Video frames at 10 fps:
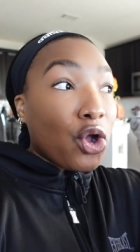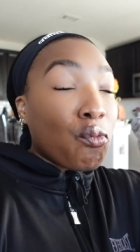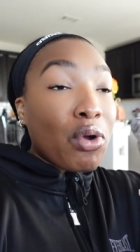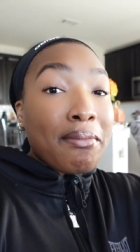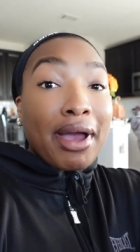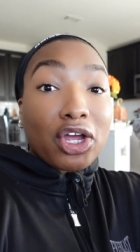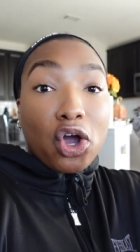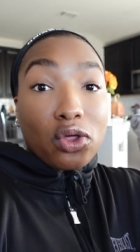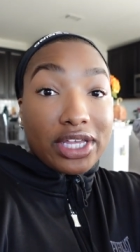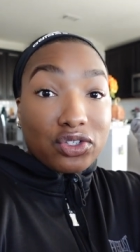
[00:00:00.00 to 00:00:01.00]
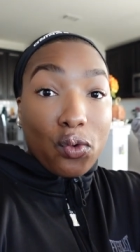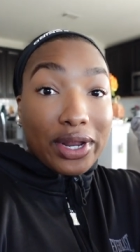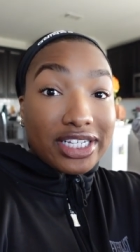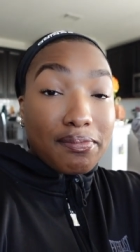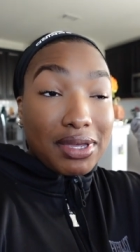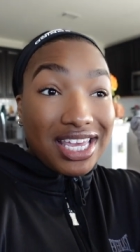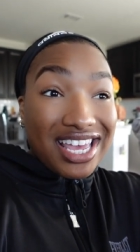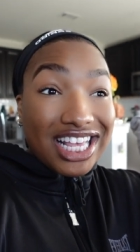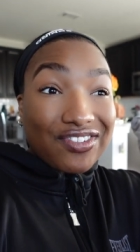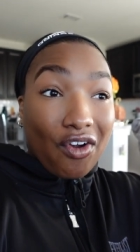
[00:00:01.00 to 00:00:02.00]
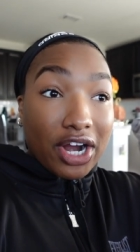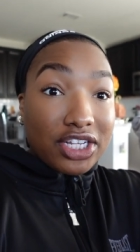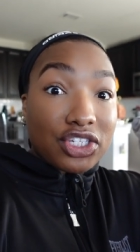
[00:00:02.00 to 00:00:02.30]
what my goal is going to be as far as,